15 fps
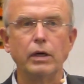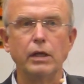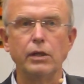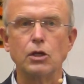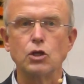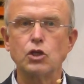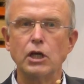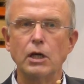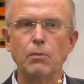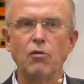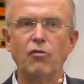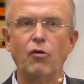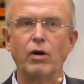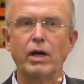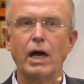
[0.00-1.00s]
in the shape
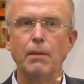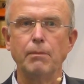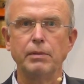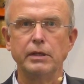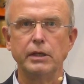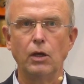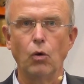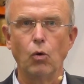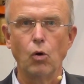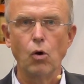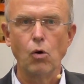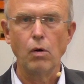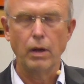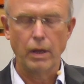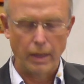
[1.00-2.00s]
of our company logo